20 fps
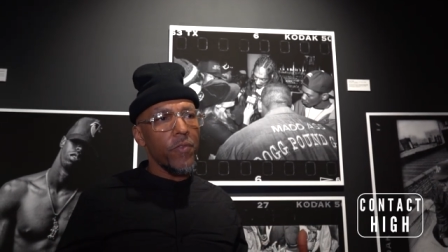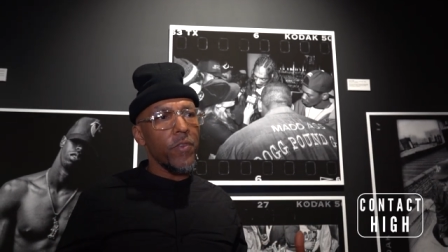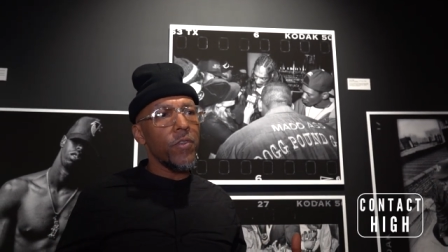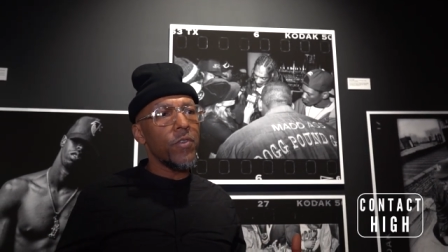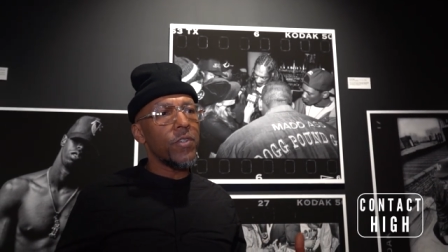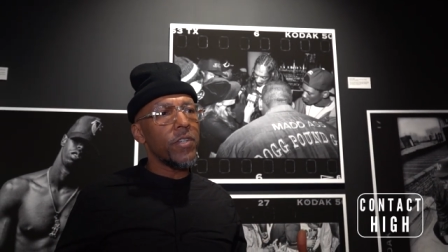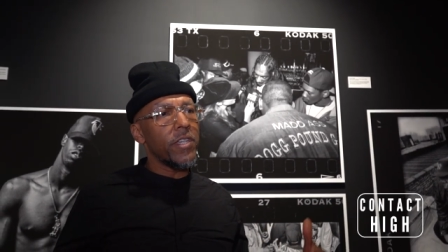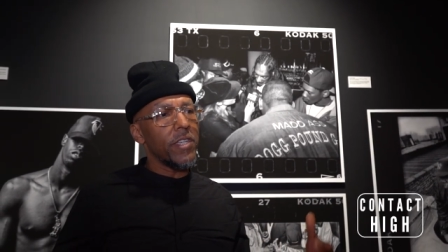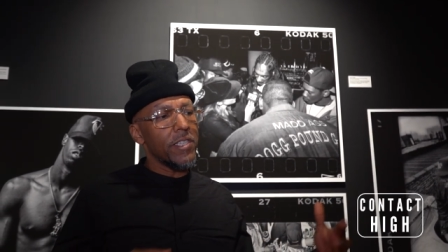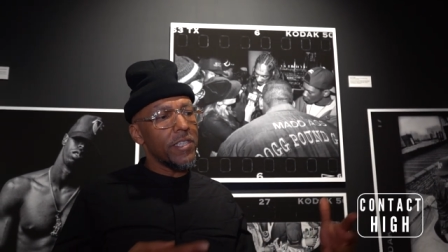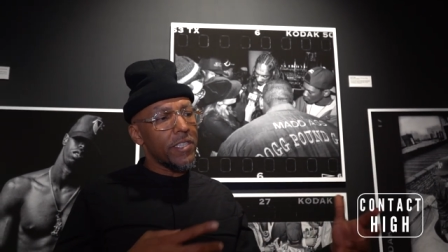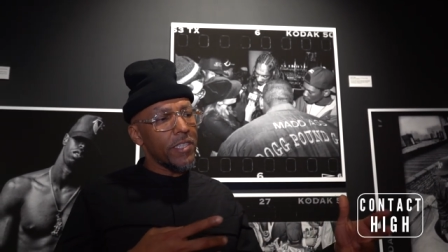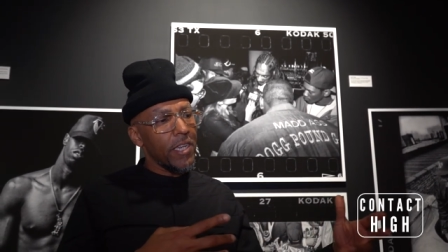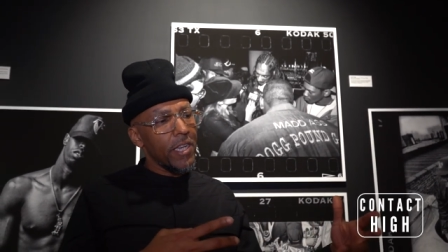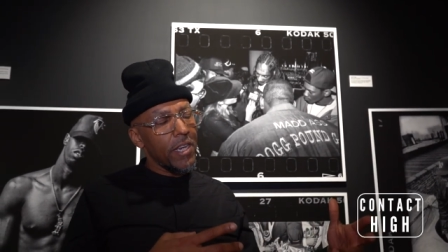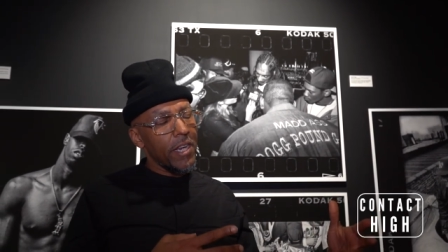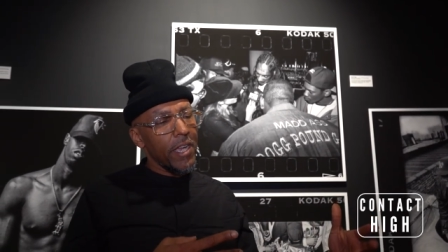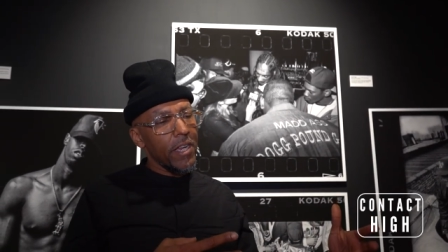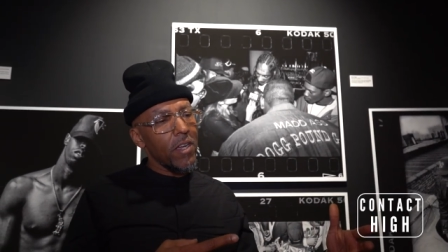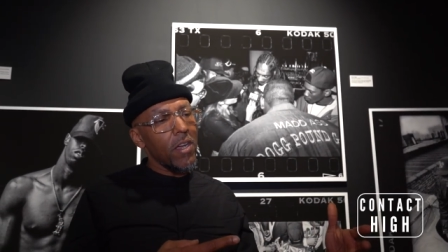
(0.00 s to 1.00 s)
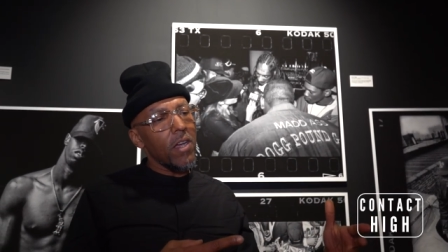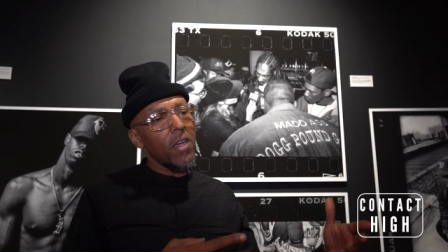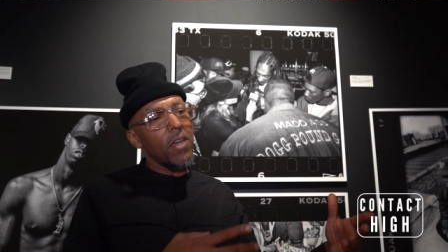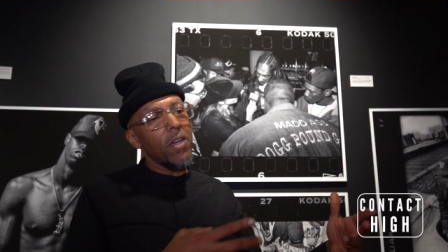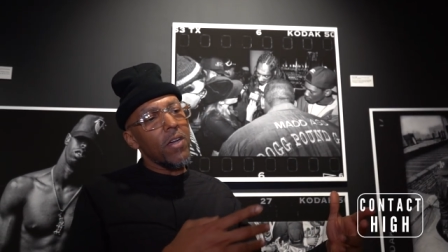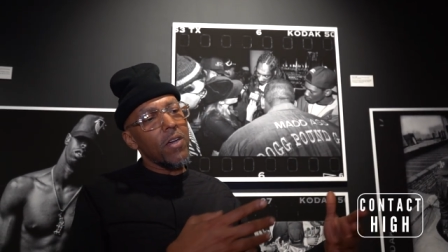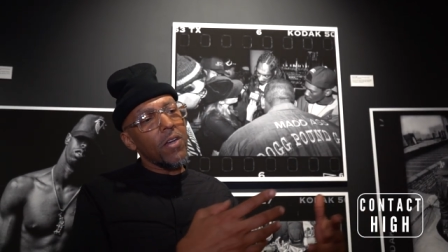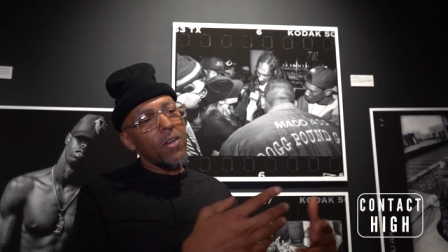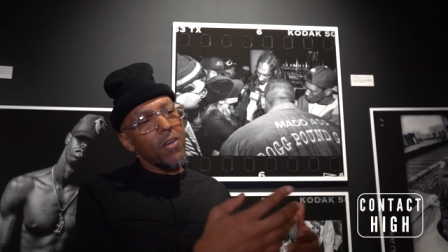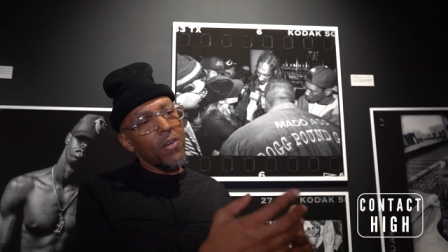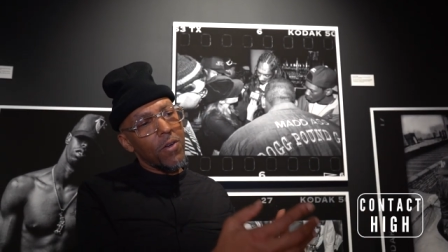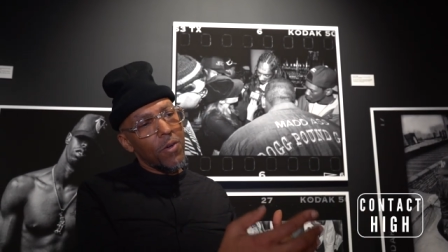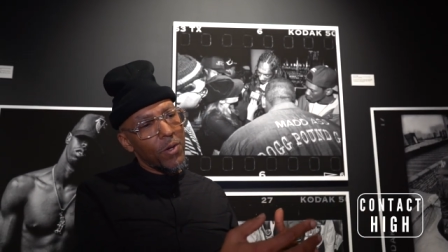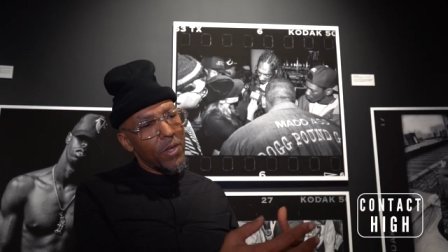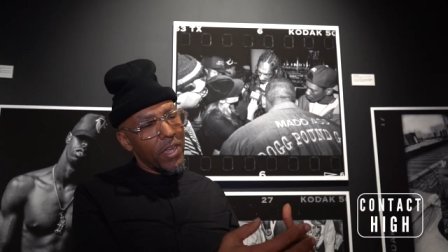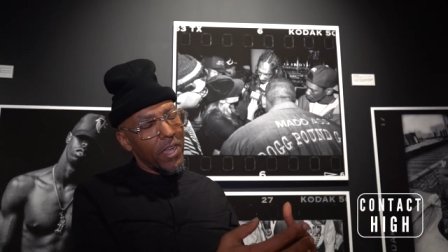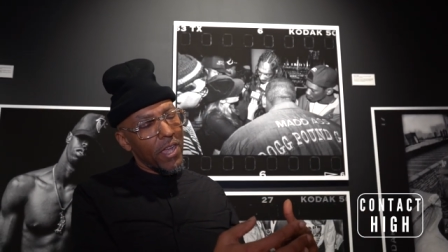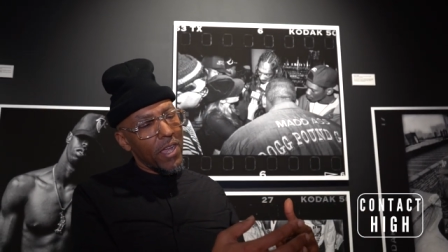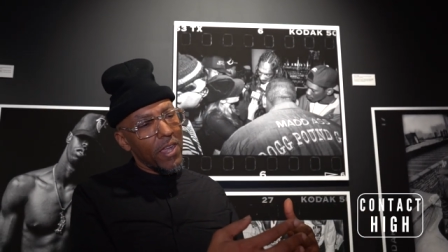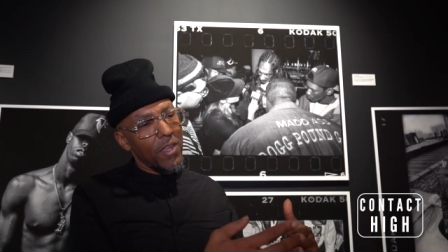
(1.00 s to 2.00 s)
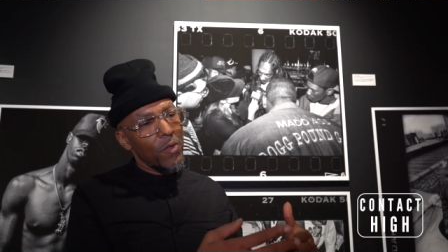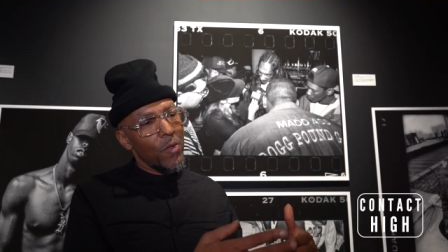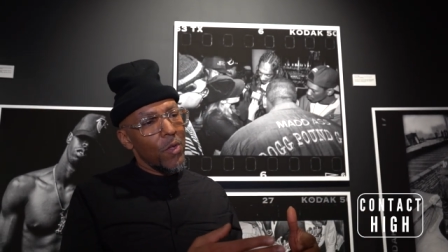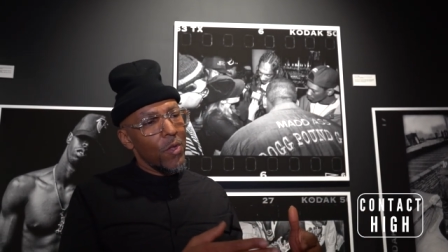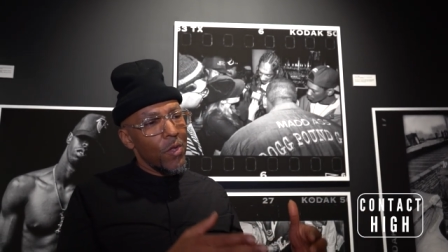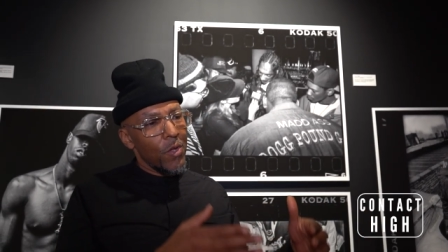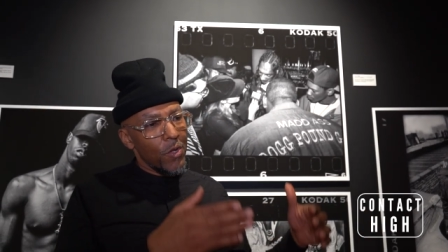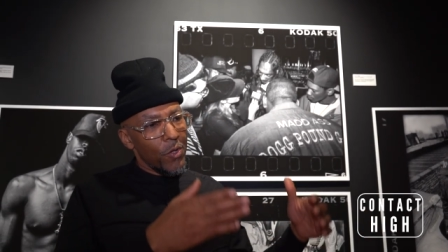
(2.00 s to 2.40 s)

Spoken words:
and you can see like, oh, okay,